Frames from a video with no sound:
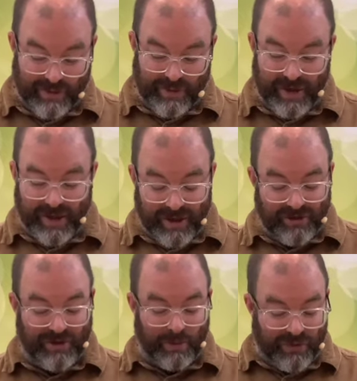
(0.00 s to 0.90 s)
They needed
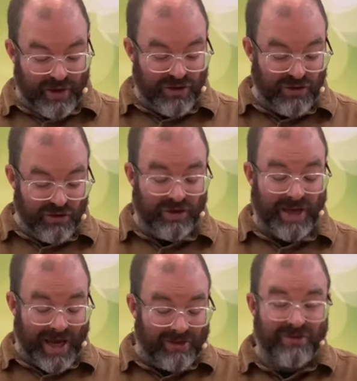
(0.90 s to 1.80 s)
something new. You
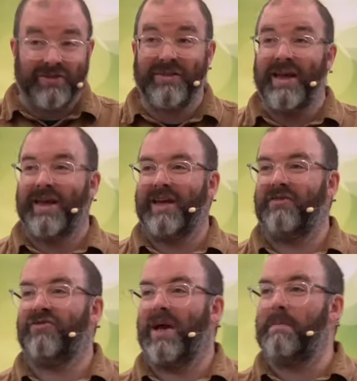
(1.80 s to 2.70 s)
can't just kind
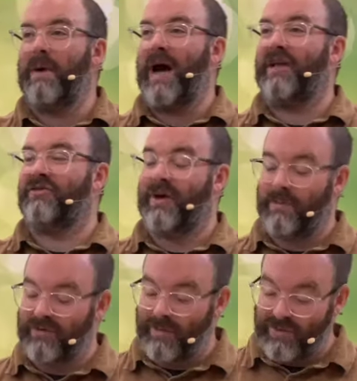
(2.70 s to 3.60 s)
of try and patch
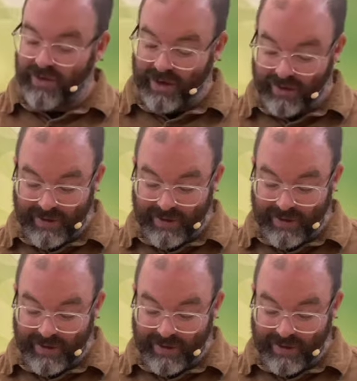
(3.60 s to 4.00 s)
up something.